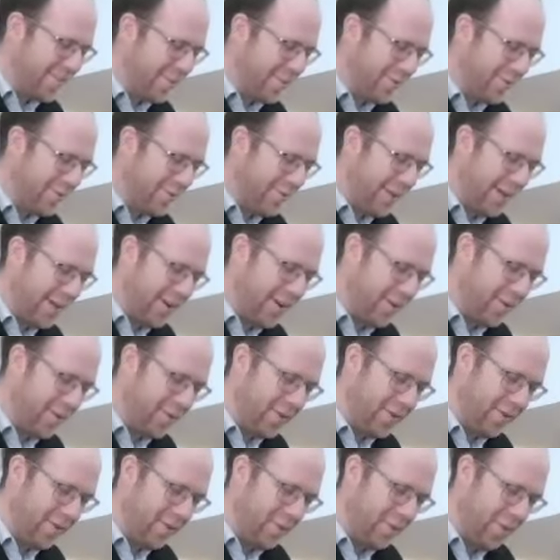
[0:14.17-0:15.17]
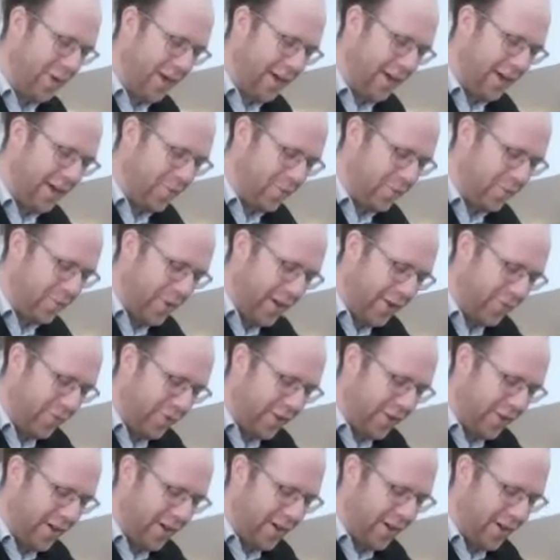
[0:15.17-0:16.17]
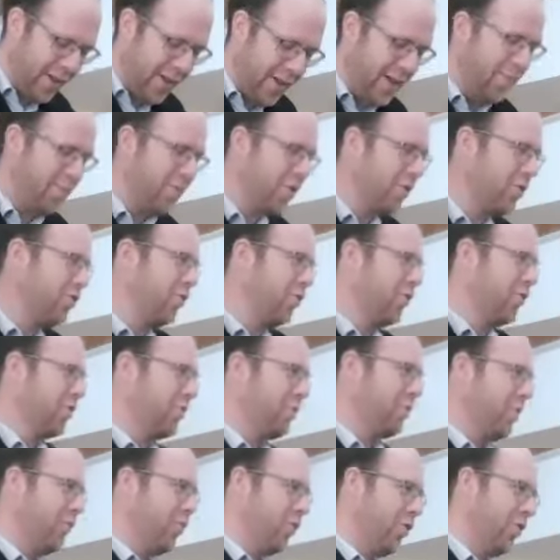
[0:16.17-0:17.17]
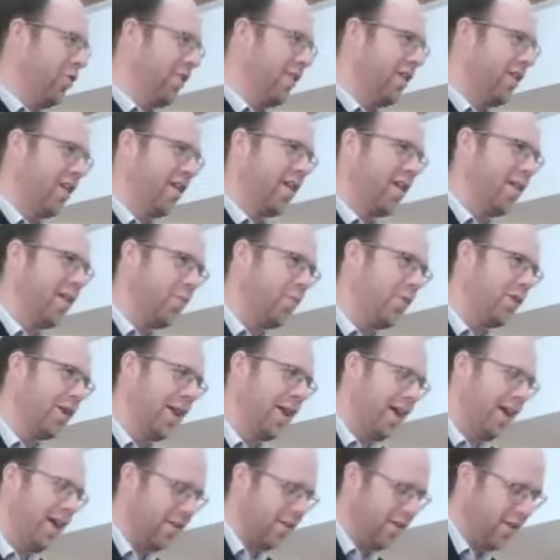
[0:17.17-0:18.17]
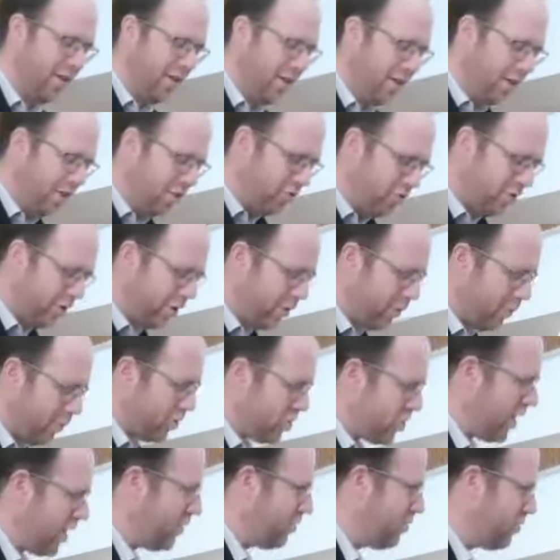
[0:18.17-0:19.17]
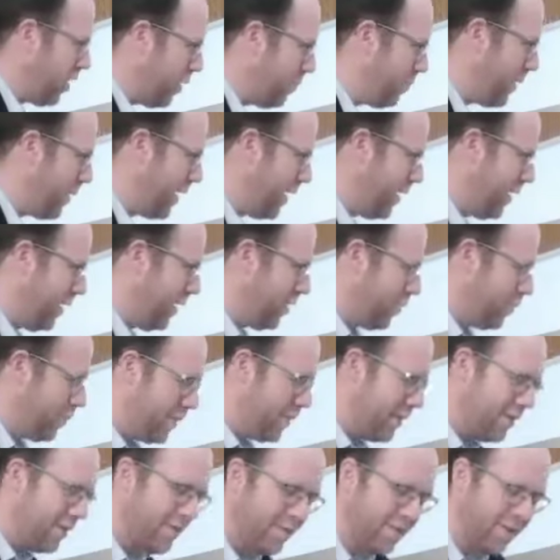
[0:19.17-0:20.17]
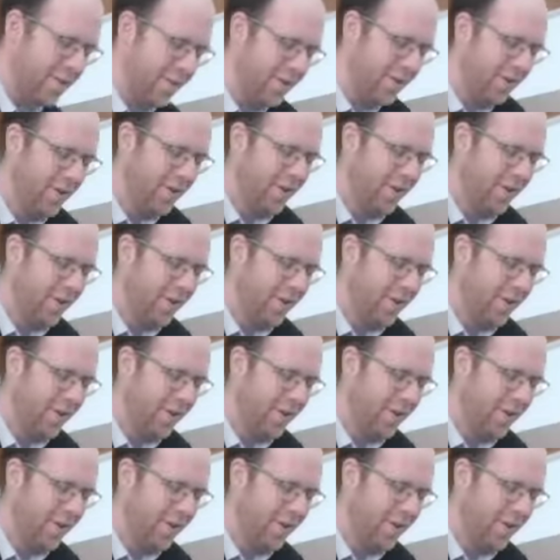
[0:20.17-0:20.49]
So we've had a little bit of a break for the Chagim. The truth is, before the Chagim, we had Shiur and we changed topic a little bit.